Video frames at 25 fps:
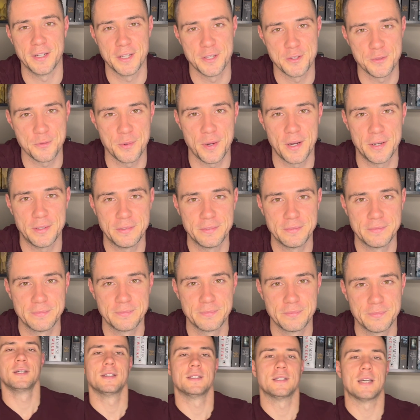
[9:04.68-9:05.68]
as well.
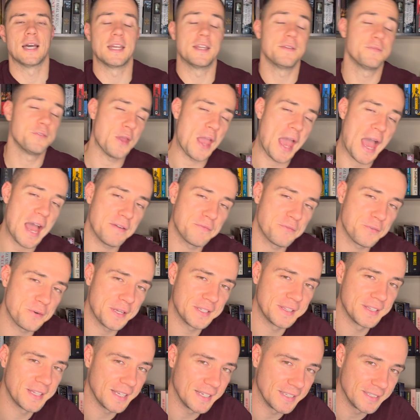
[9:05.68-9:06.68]
And if you have
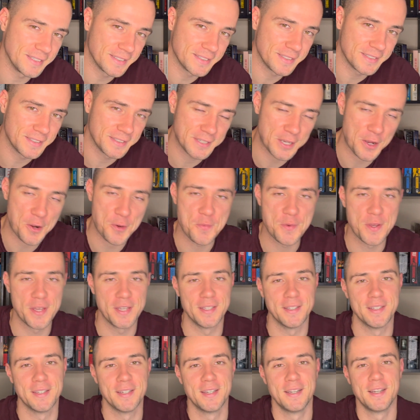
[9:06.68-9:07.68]
read this, tell
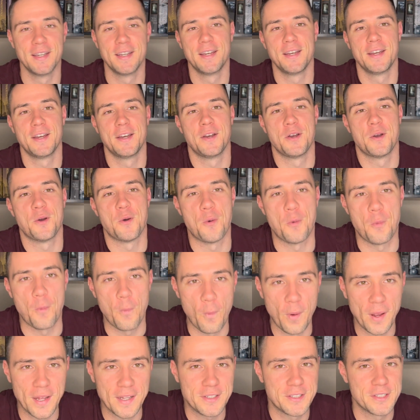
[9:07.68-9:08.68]
me
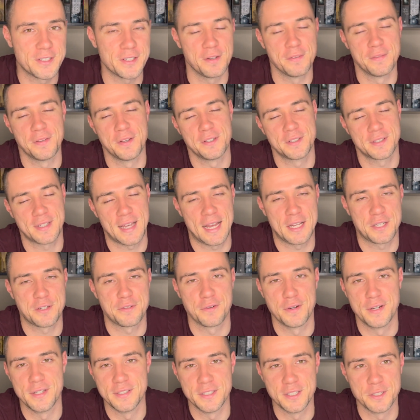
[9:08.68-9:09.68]
which of those
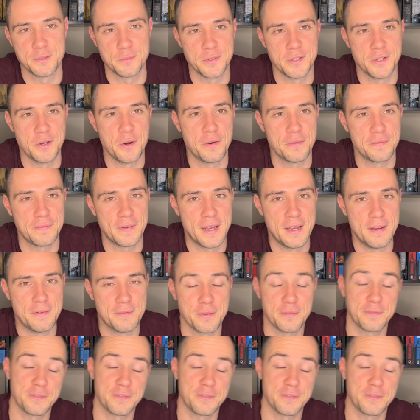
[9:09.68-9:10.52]
catchphrases were your favorite.